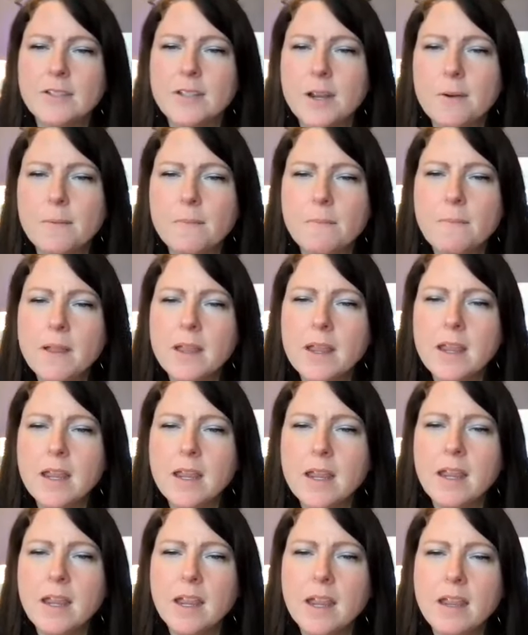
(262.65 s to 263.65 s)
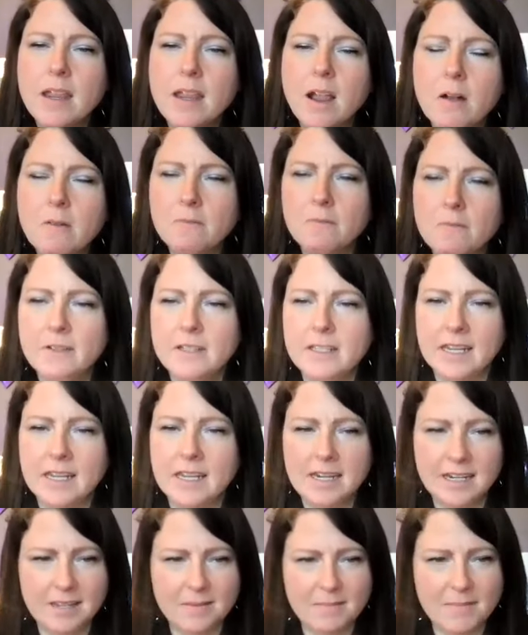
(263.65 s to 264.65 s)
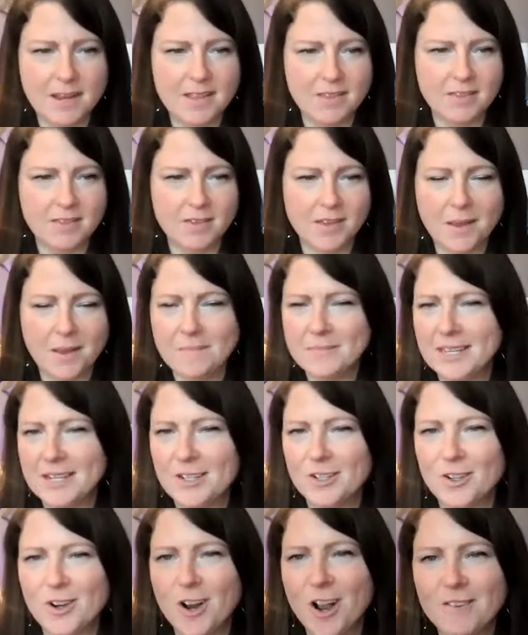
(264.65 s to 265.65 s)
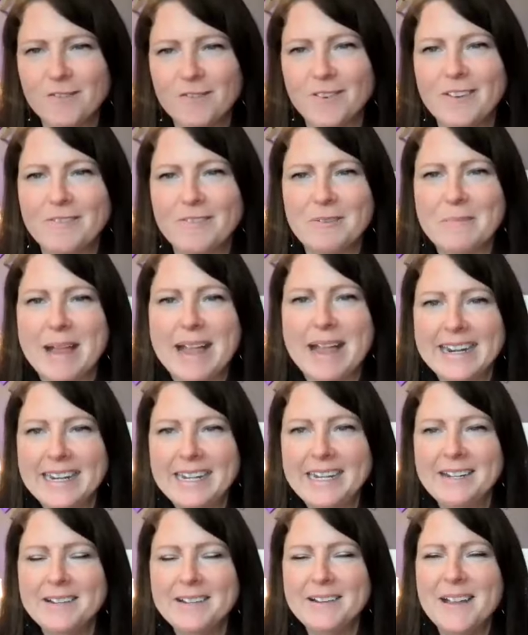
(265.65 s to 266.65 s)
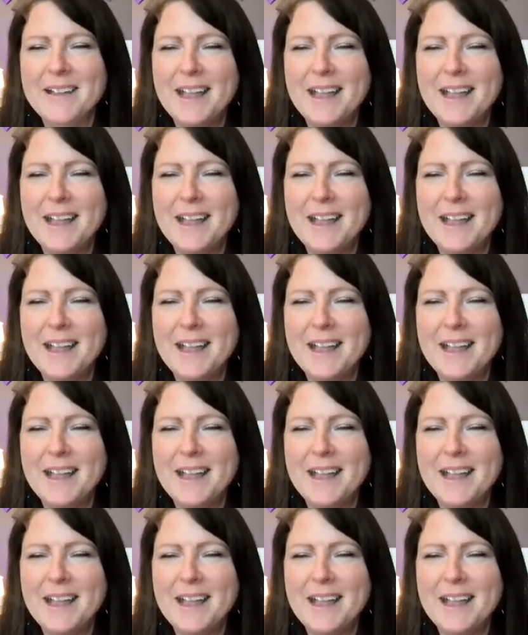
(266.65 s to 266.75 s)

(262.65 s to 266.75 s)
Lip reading: So hopefully the end of the month comes in strong for everybody.